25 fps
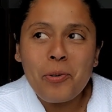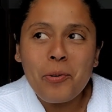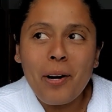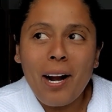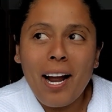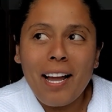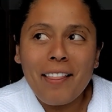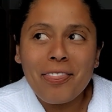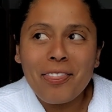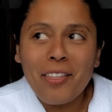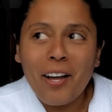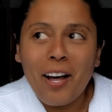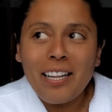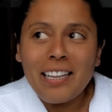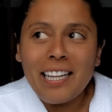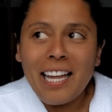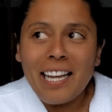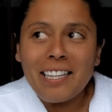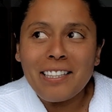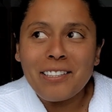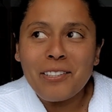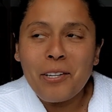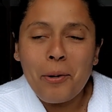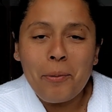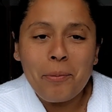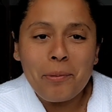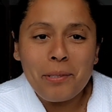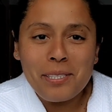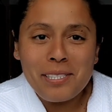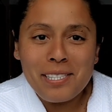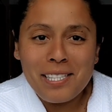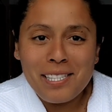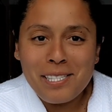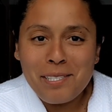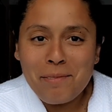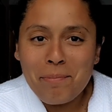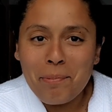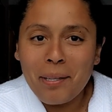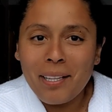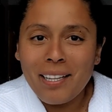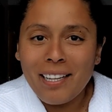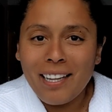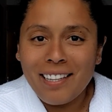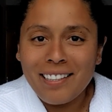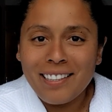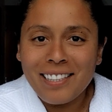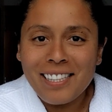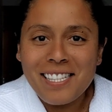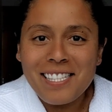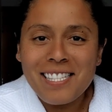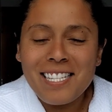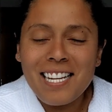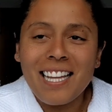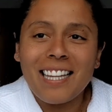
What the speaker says: where I thought like nobody's gonna speak English,